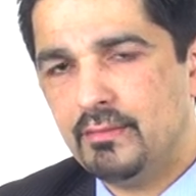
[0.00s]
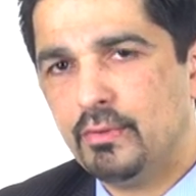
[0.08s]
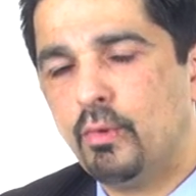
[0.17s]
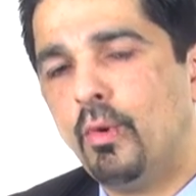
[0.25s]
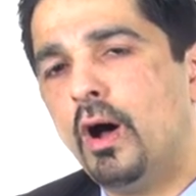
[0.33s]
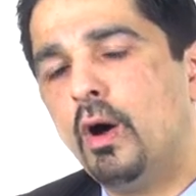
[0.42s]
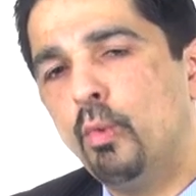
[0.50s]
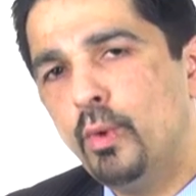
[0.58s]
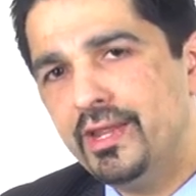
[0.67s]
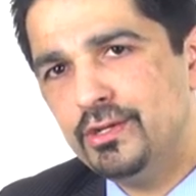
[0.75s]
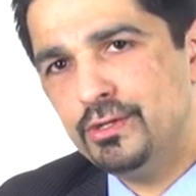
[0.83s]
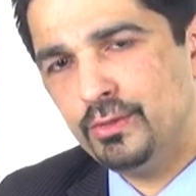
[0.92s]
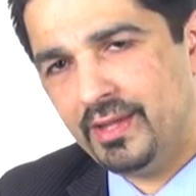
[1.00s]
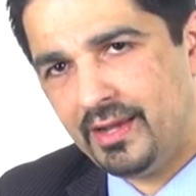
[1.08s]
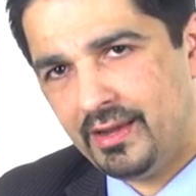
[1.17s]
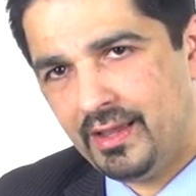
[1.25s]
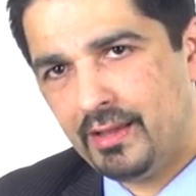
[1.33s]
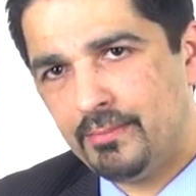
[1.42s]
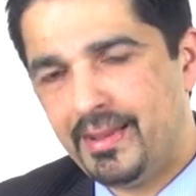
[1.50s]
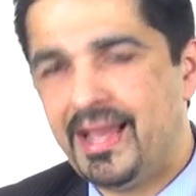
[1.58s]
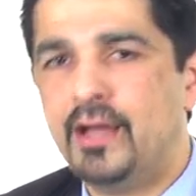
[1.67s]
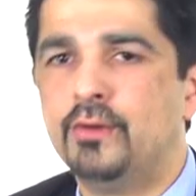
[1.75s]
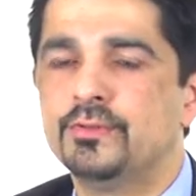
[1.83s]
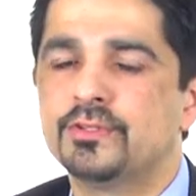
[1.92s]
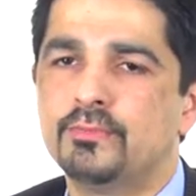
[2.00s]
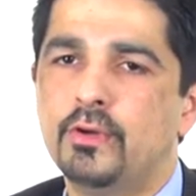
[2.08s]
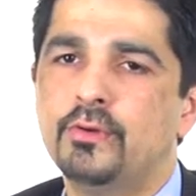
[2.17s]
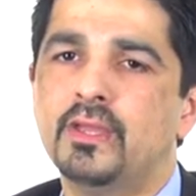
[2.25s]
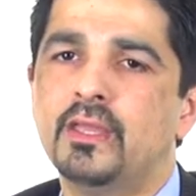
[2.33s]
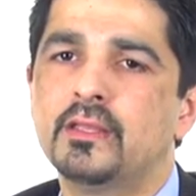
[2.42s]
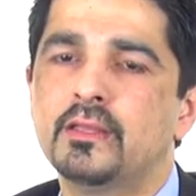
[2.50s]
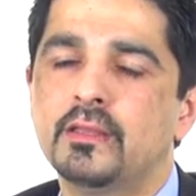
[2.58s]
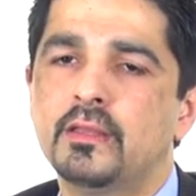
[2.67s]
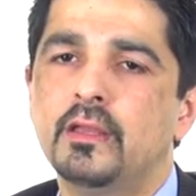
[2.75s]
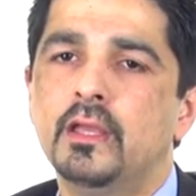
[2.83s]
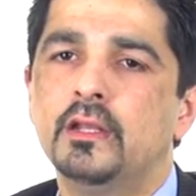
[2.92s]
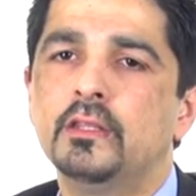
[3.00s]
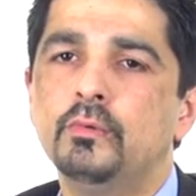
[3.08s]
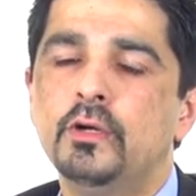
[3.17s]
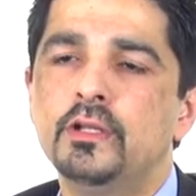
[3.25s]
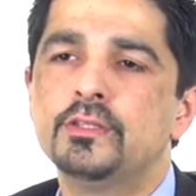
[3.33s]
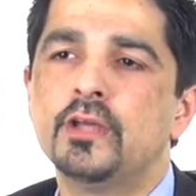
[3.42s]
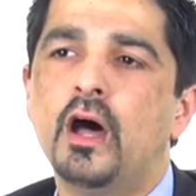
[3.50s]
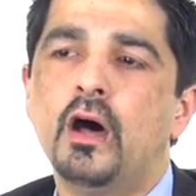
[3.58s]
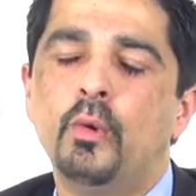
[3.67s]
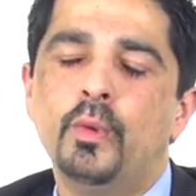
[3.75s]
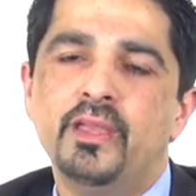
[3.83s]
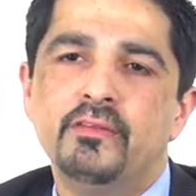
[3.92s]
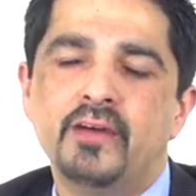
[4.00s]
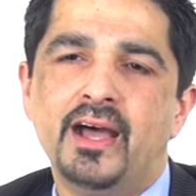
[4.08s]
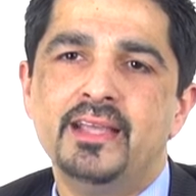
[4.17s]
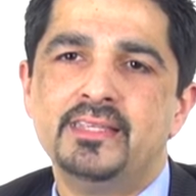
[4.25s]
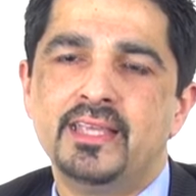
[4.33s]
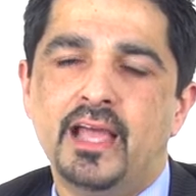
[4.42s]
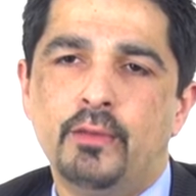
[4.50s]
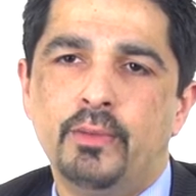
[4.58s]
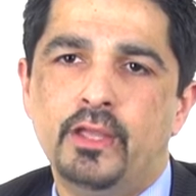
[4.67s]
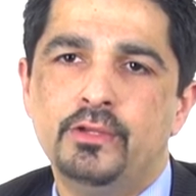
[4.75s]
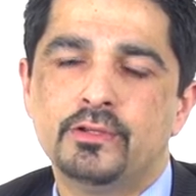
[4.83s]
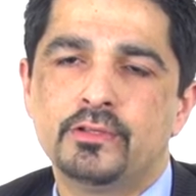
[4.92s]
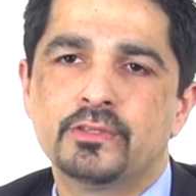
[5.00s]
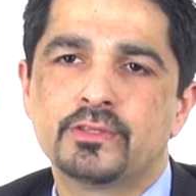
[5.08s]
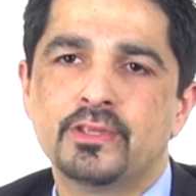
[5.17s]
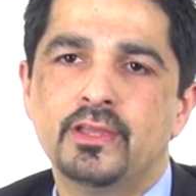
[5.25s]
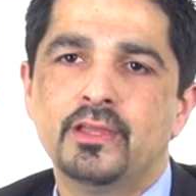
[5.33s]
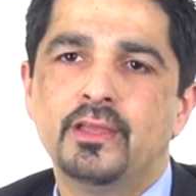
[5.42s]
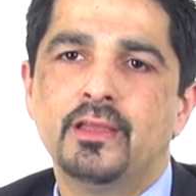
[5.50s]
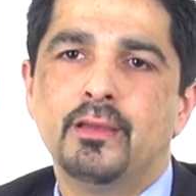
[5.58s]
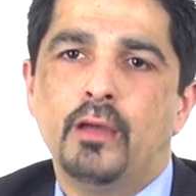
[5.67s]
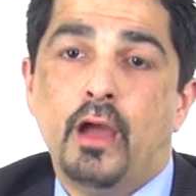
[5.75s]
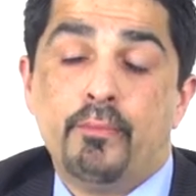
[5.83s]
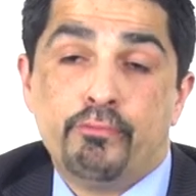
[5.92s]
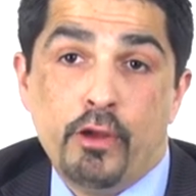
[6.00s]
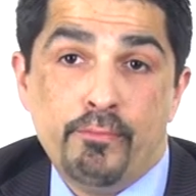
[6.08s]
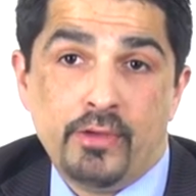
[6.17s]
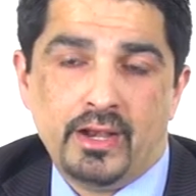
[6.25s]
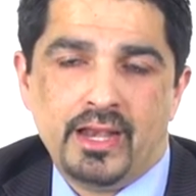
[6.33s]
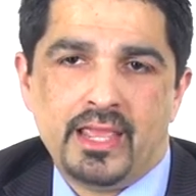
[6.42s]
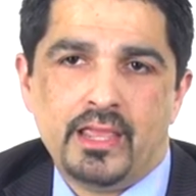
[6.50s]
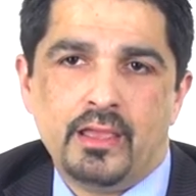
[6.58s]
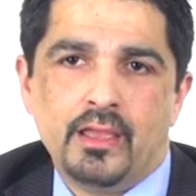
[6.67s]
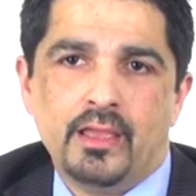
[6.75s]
But what are we doing about smoking? In other words, are we advising our patients appropriately?